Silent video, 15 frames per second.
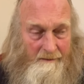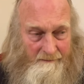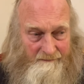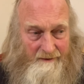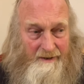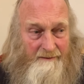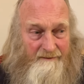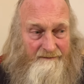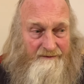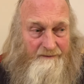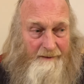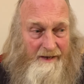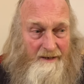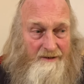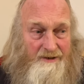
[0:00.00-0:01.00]
Freedom of
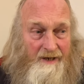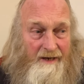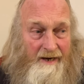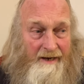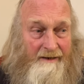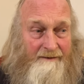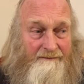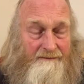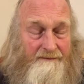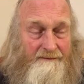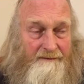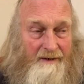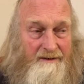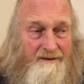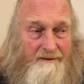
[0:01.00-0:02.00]
speech I have.
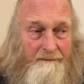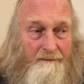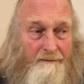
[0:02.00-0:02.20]
That's a